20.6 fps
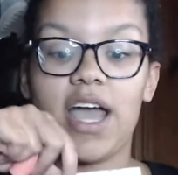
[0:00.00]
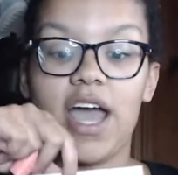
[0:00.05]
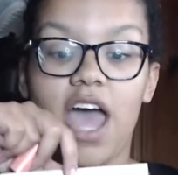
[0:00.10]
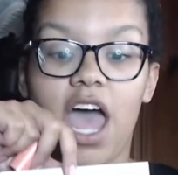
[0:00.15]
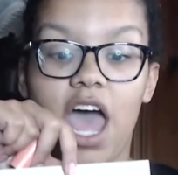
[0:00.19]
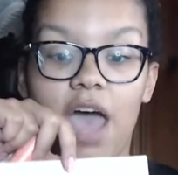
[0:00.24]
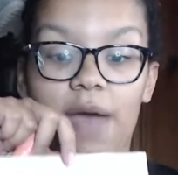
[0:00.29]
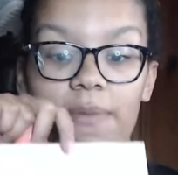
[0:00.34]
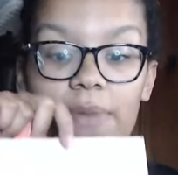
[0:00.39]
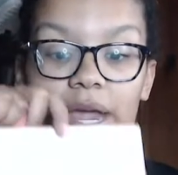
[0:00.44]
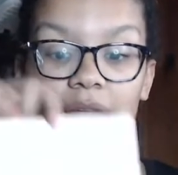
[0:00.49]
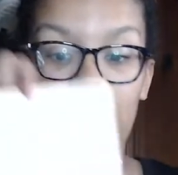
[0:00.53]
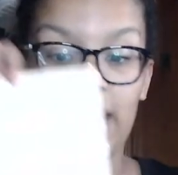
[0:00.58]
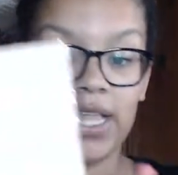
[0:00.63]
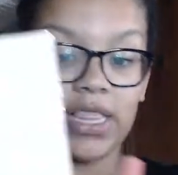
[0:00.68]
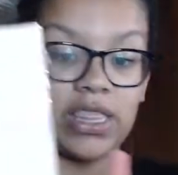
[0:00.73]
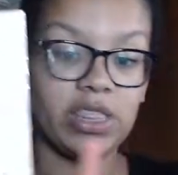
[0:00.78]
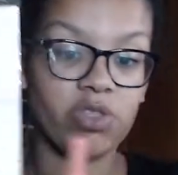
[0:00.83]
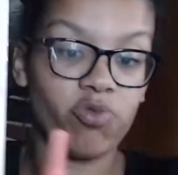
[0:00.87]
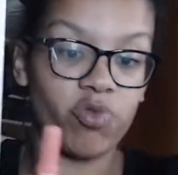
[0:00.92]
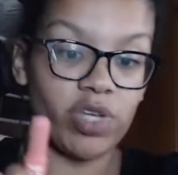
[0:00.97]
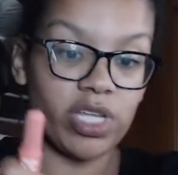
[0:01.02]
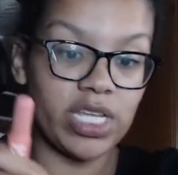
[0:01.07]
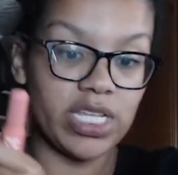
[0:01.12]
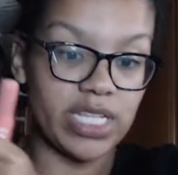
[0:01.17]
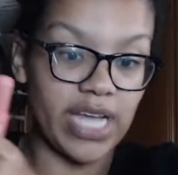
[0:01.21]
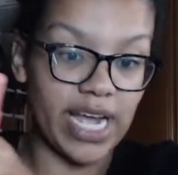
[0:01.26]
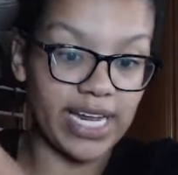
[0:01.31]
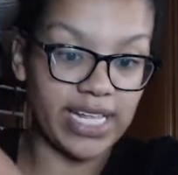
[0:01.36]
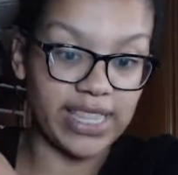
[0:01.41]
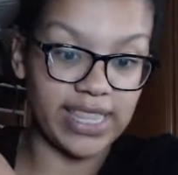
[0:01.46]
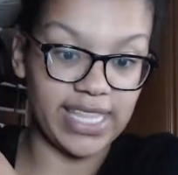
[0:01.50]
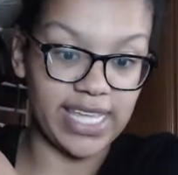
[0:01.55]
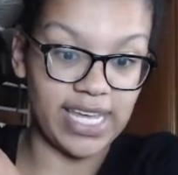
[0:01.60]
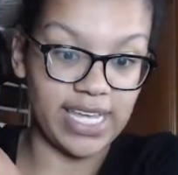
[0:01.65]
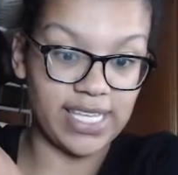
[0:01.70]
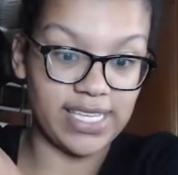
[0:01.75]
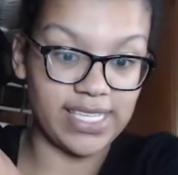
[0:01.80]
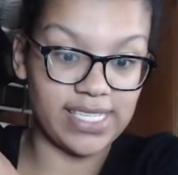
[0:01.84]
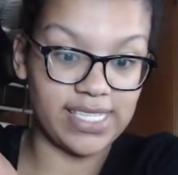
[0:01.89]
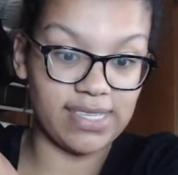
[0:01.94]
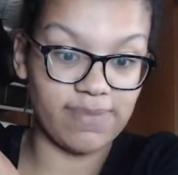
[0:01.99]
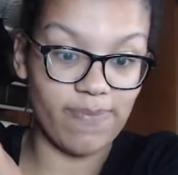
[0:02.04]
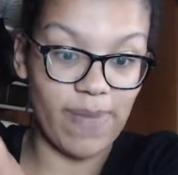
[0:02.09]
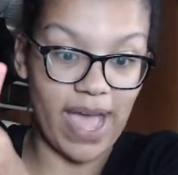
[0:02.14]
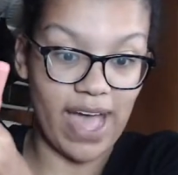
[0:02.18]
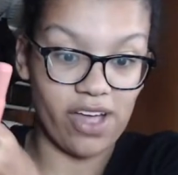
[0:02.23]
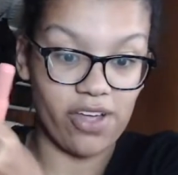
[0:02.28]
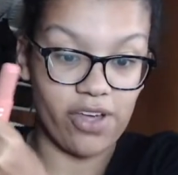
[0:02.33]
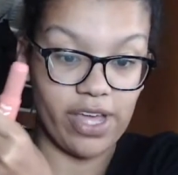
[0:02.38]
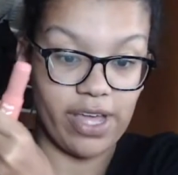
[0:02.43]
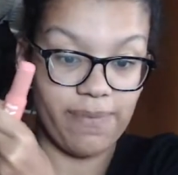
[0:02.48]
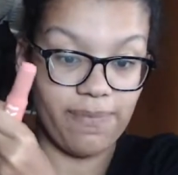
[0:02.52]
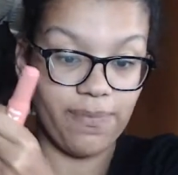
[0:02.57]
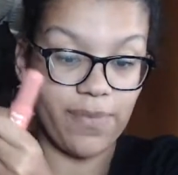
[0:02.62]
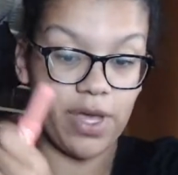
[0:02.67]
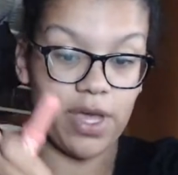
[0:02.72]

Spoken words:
and I really like this palette.